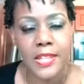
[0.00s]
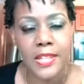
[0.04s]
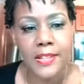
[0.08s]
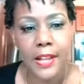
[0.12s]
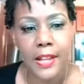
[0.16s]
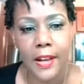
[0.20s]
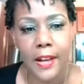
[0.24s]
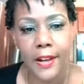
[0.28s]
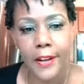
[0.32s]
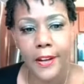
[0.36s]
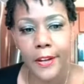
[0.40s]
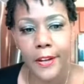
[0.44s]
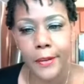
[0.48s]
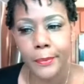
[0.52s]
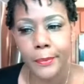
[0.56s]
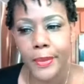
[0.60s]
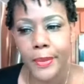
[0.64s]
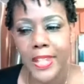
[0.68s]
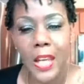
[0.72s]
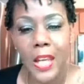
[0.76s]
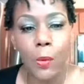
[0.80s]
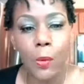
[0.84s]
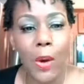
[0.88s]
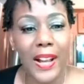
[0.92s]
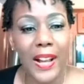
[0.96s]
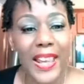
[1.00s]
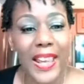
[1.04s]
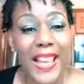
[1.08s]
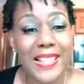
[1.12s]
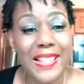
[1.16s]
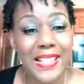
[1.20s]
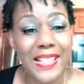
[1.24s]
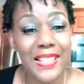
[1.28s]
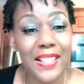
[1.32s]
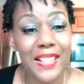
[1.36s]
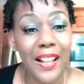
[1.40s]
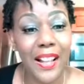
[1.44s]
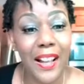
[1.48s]
quinoa cakes
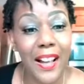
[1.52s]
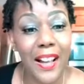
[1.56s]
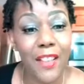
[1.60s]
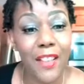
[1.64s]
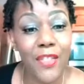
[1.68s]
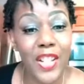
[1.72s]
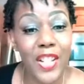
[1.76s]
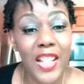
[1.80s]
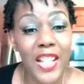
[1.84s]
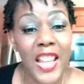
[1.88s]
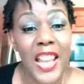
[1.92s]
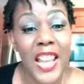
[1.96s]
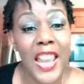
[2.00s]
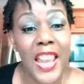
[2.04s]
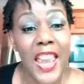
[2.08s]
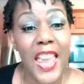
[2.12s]
in the oven.